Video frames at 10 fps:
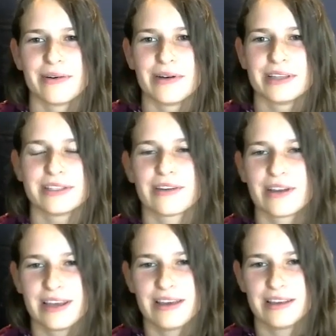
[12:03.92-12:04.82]
is there
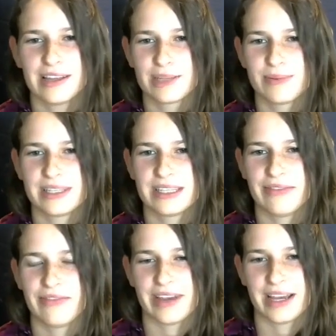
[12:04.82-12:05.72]
any
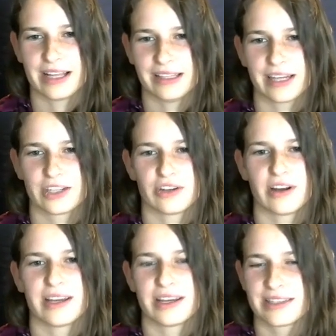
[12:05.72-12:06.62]
specific
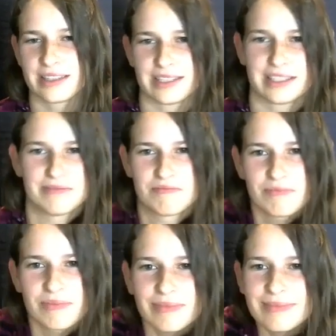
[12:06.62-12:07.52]
electronics
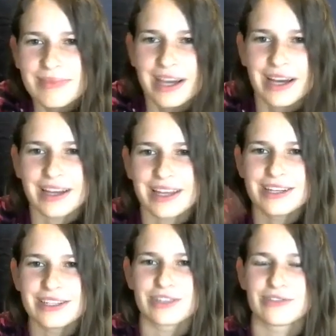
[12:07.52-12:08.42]

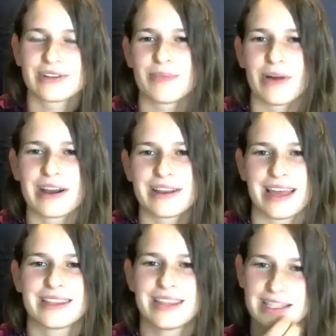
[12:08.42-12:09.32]
industry part
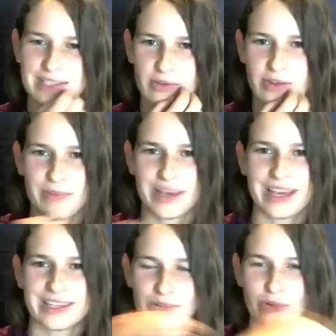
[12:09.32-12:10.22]
that's creeping
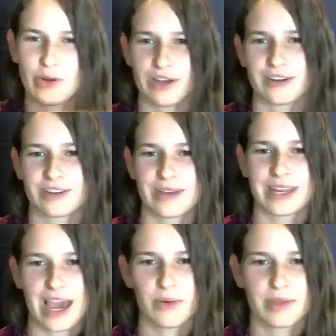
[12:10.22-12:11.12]
into what you're doing
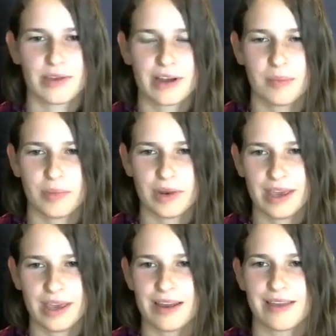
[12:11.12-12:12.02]
now with your
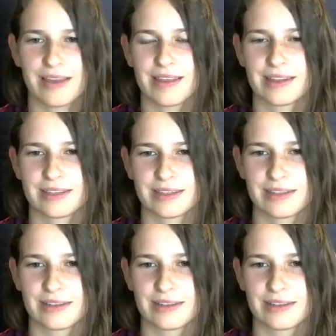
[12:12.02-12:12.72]
company? Anything that's